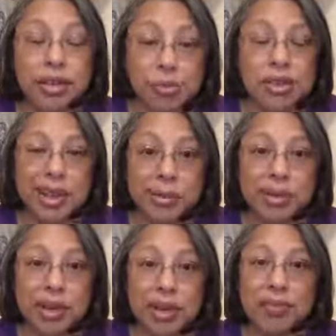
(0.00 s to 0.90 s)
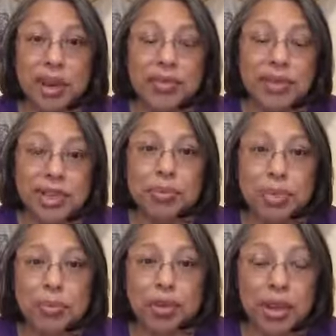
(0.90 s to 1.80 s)
been times when I've skipped
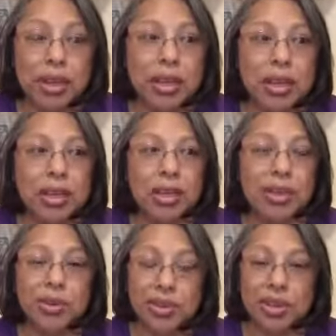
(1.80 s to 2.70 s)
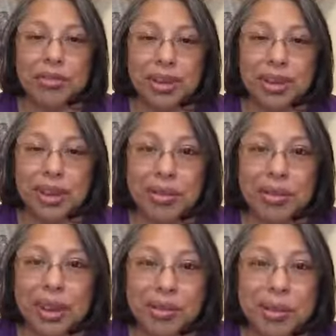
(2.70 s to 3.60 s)
a morning. Usually when I'm
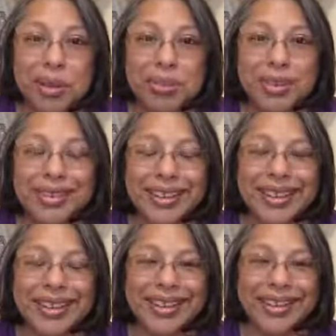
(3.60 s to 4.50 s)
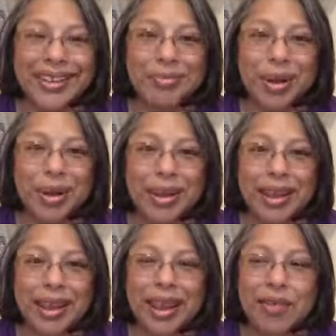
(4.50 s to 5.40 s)
on respite and Paul and
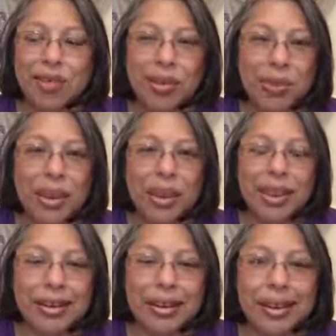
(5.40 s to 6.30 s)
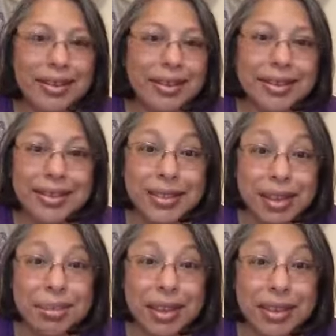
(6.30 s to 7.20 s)
I have a free weekend, I tend to
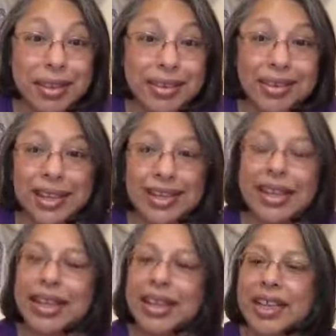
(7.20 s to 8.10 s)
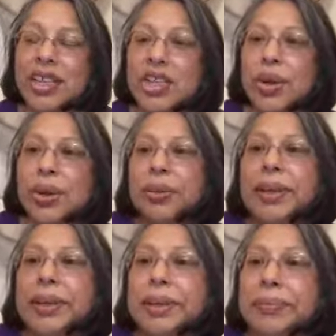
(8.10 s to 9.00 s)
sleep in, right? So,
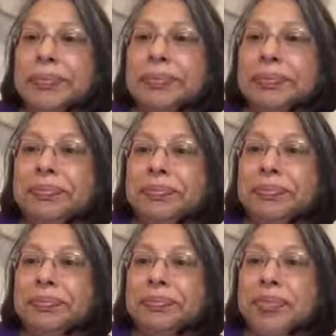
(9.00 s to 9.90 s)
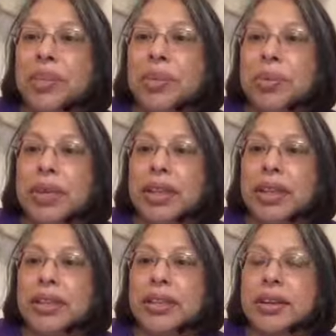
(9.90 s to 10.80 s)
so we're going to
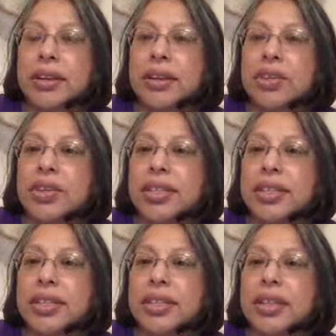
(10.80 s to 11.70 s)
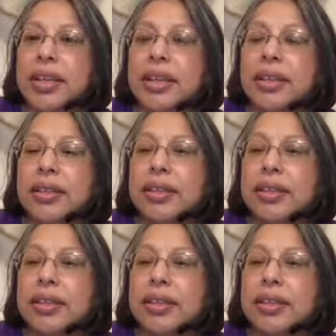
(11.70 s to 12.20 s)
get started in just a second.